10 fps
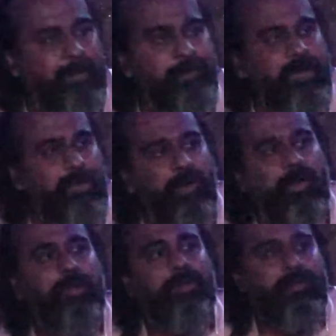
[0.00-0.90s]
the
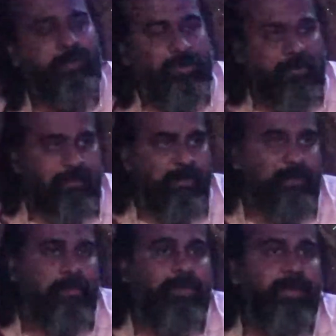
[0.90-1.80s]
beyond
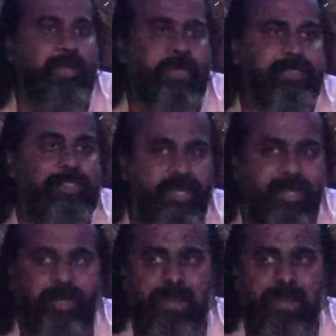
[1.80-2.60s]
in his daily